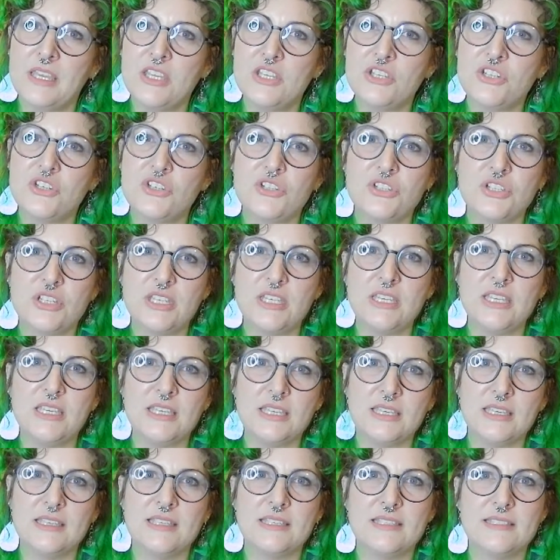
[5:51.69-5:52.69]
she
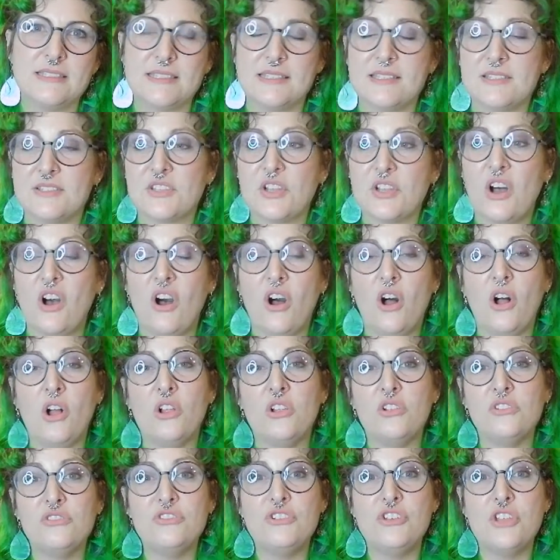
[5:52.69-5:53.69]
is this
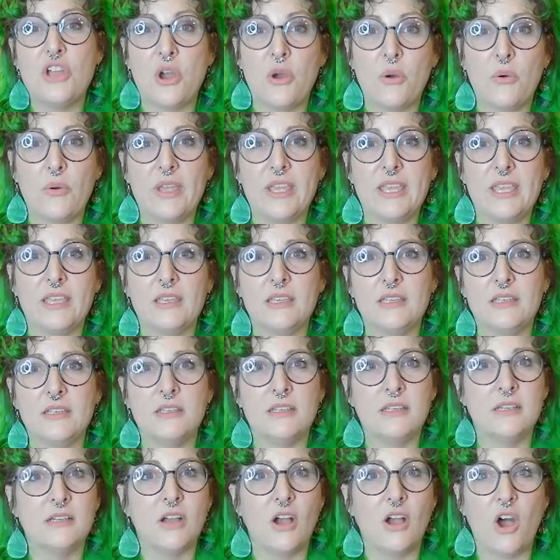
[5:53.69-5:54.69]
all-knowing,
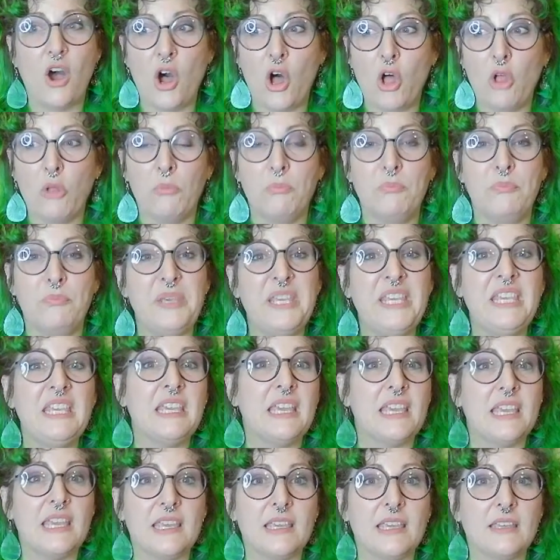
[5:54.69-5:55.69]

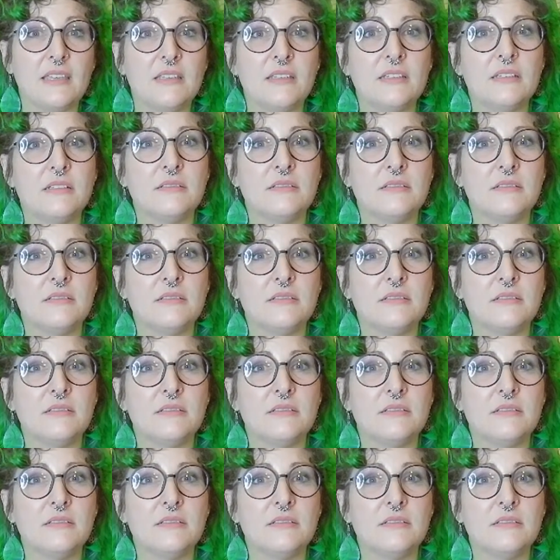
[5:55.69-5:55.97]
all-being